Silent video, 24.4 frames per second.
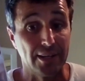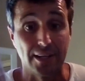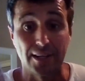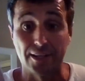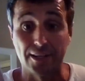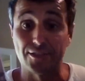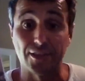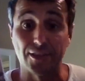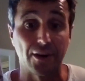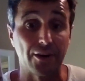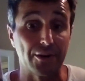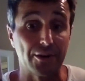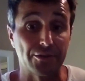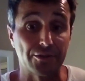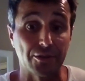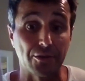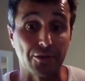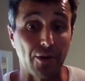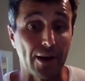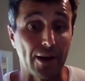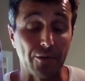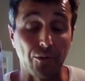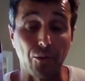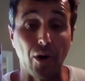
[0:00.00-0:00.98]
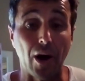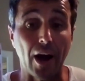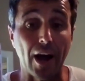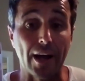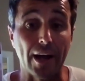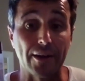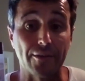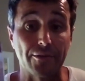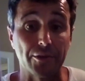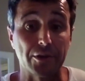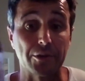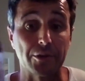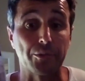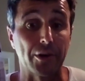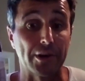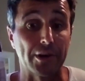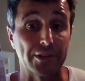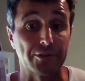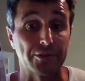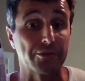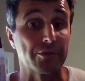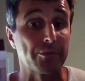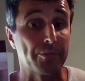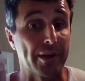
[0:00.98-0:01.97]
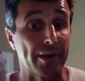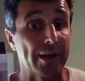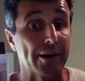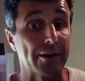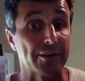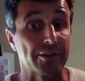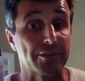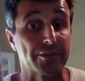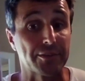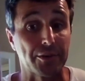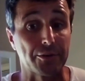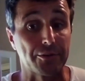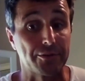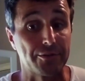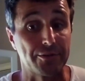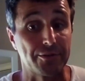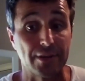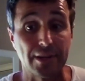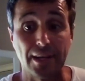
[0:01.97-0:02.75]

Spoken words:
So it's a great way for your body to repair itself.